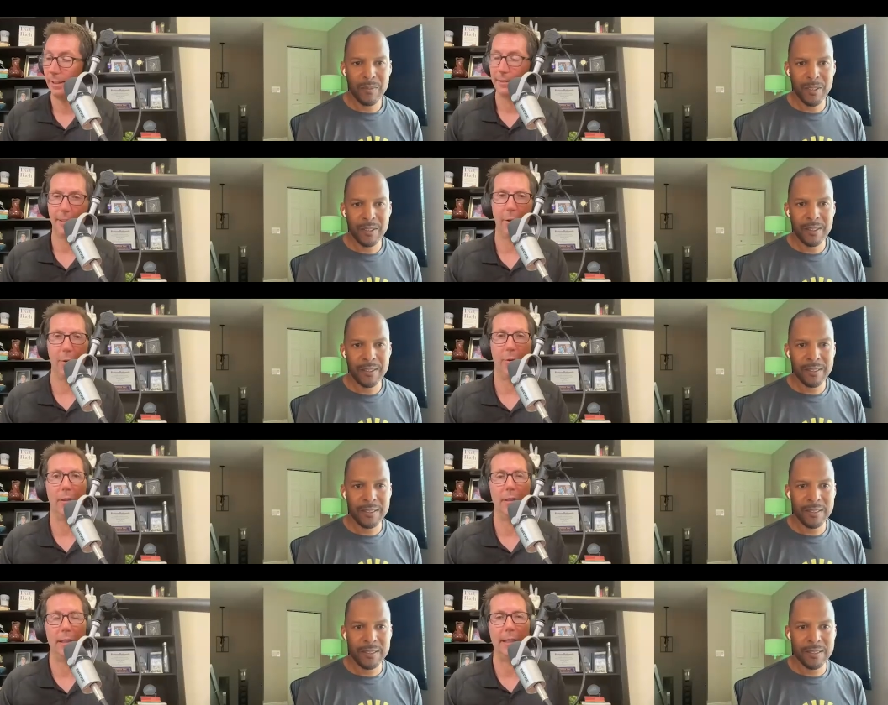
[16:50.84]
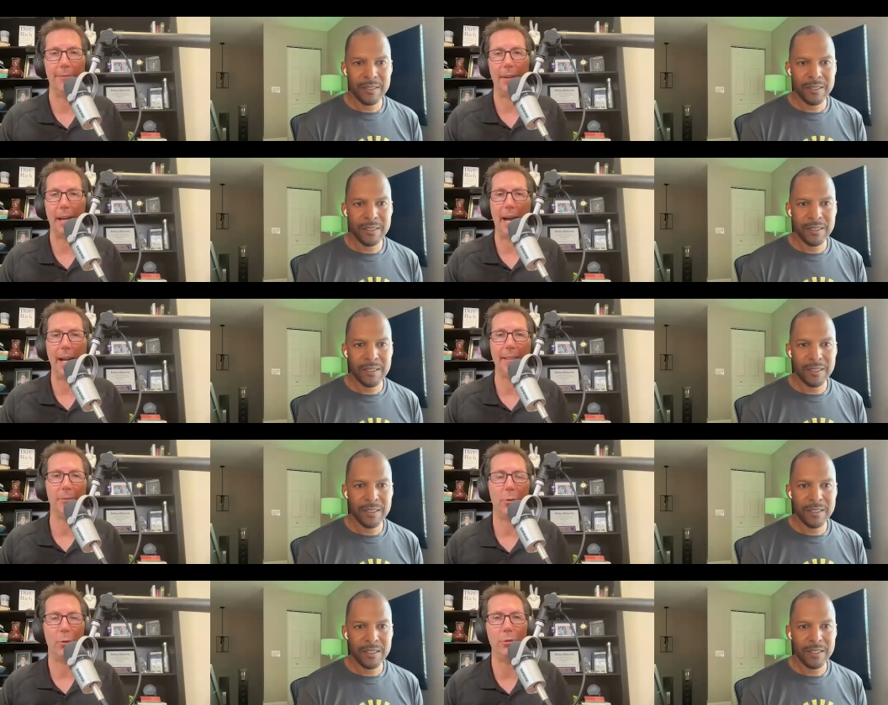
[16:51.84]
Speaker 1: So if I
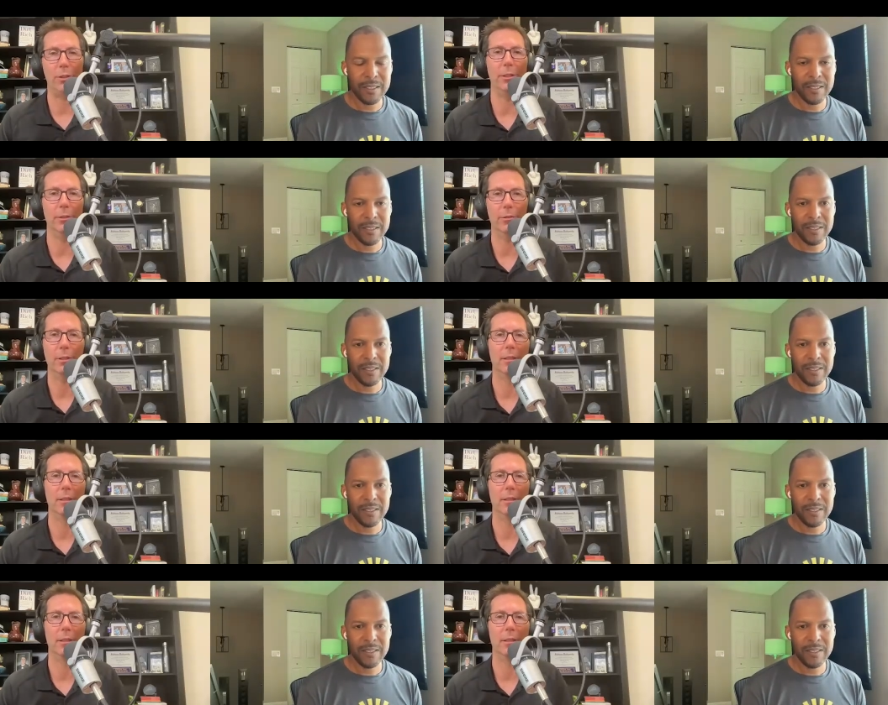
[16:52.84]
told you